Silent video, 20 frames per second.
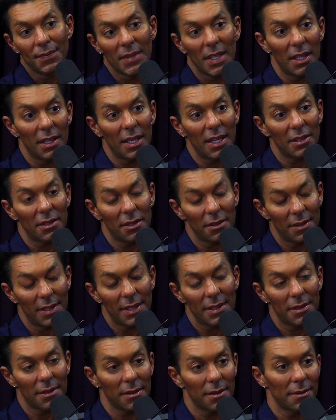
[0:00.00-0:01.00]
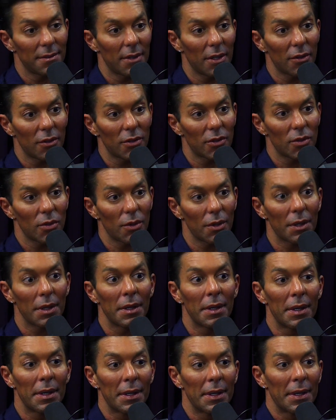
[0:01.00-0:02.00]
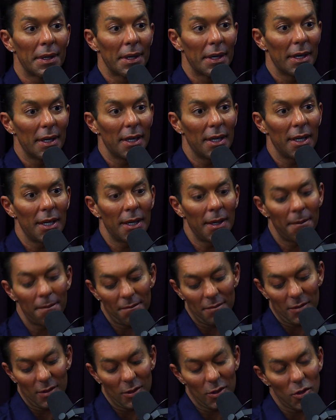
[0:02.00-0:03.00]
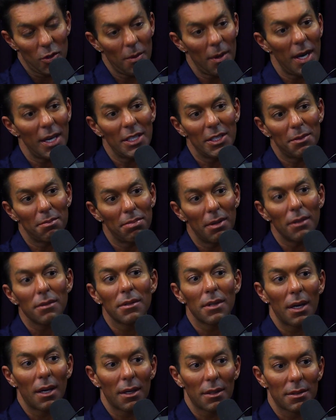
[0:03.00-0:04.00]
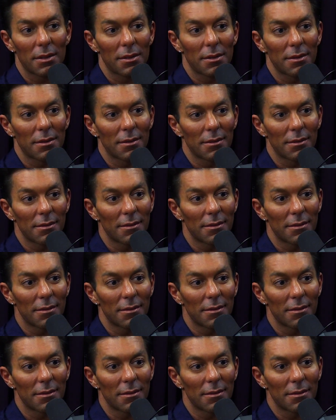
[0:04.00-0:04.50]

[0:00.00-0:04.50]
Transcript: That's another story. So mine is Botox.